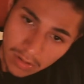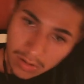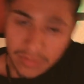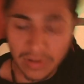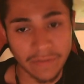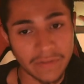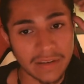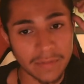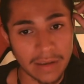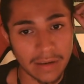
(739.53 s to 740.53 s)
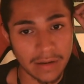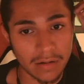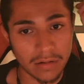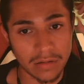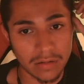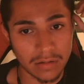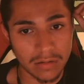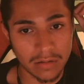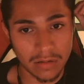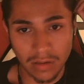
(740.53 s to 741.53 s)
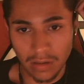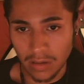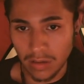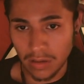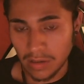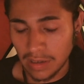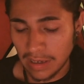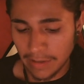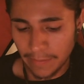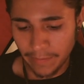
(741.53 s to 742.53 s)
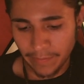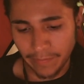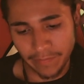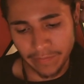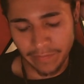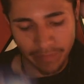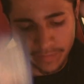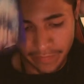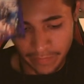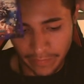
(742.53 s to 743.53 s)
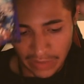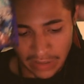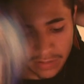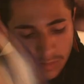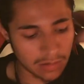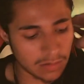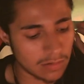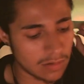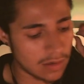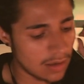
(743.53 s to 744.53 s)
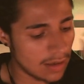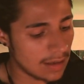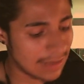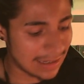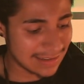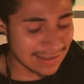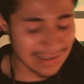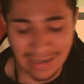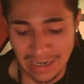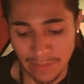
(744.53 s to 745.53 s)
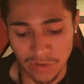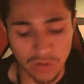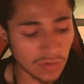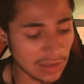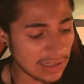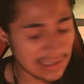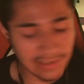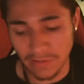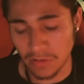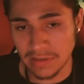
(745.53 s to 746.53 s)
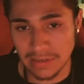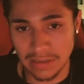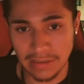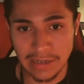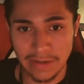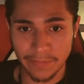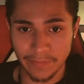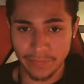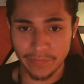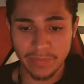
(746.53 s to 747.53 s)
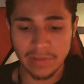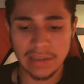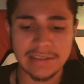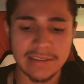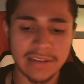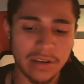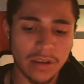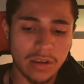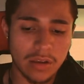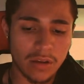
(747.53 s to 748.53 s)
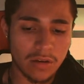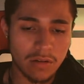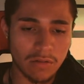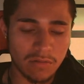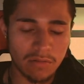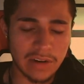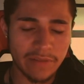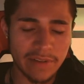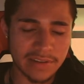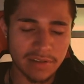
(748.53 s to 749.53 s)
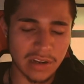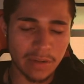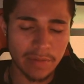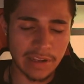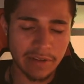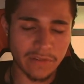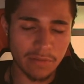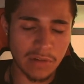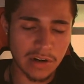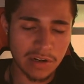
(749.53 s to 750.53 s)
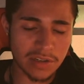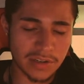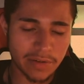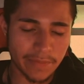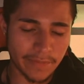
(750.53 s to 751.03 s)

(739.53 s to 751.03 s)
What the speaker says: I'm trying to fix my hair. Hold on. Yeah, so that's going to happen. You really need to focus on that. Let's see. What events are coming in for March?